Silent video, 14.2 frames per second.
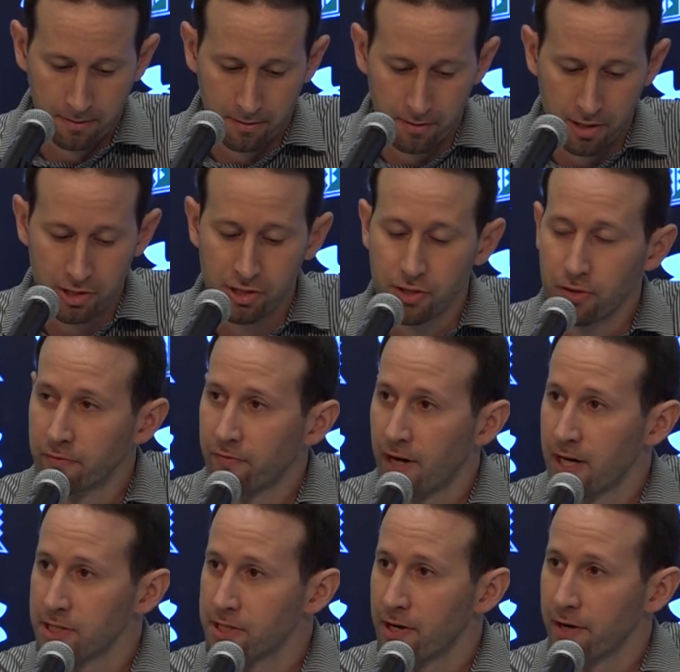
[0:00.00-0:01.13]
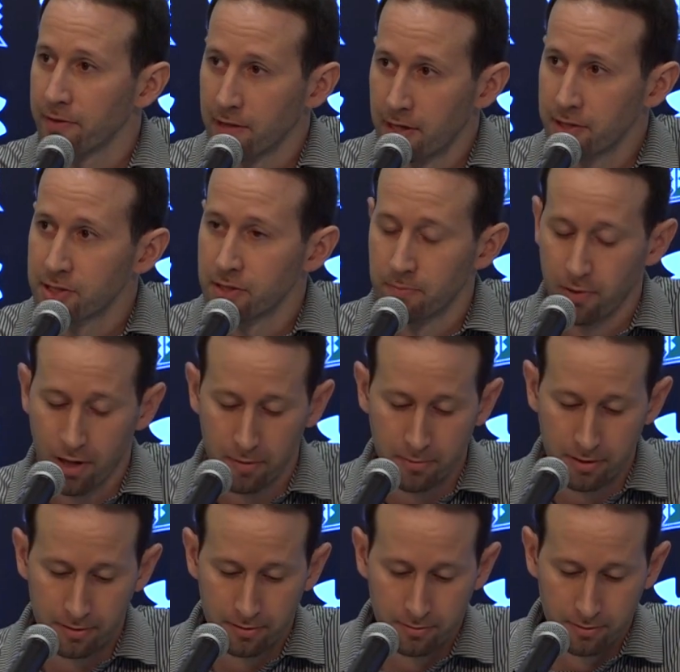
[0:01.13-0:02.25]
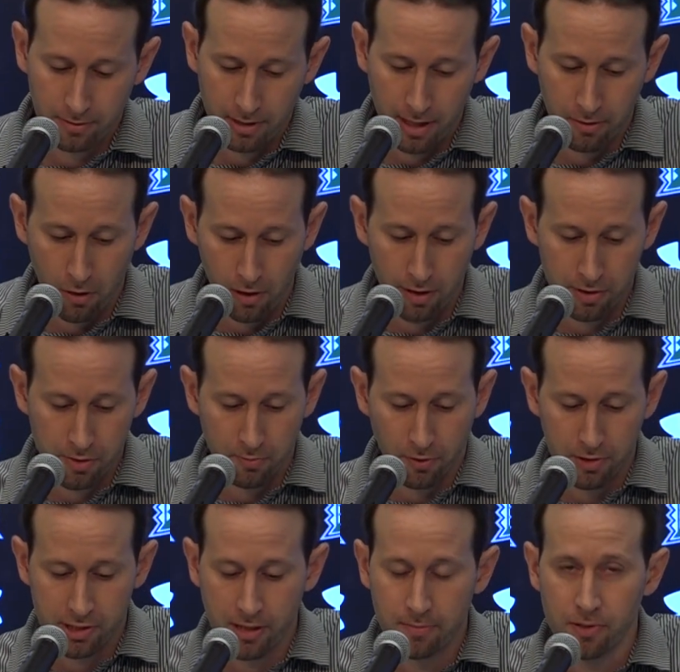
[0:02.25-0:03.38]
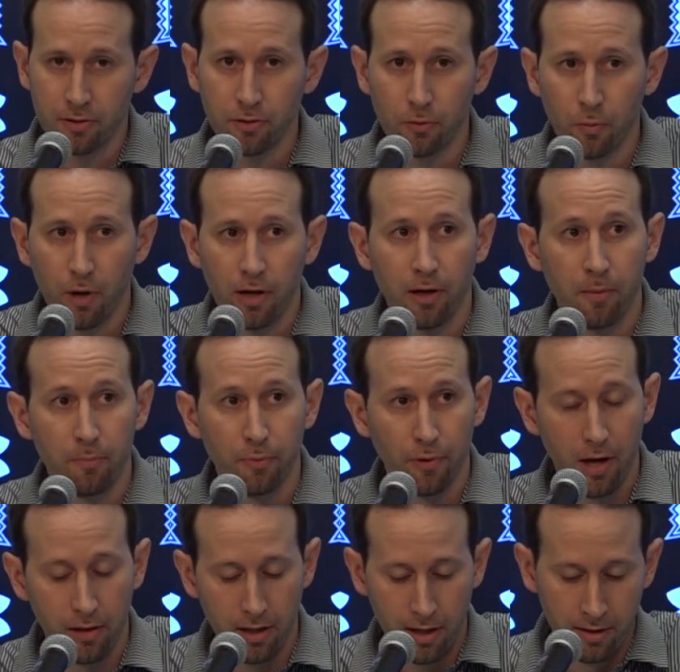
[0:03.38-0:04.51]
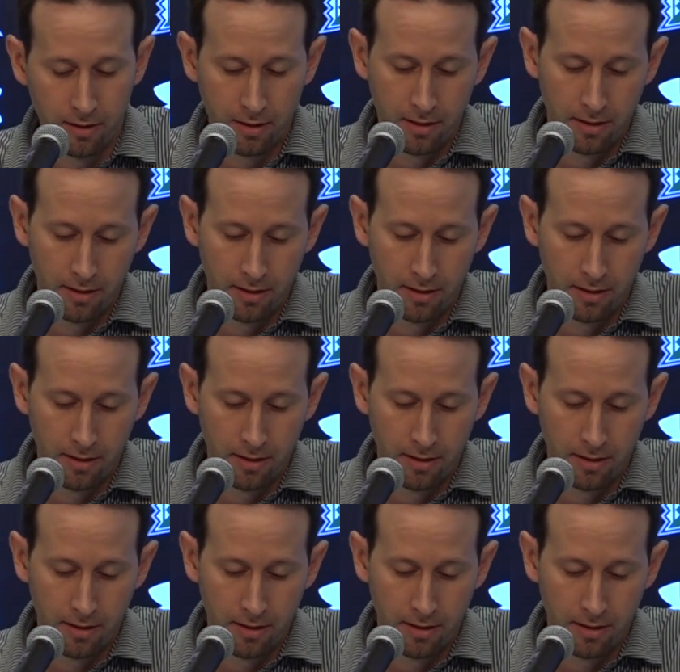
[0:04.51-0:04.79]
This unifies our athletics department and all our sports teams under one umbrella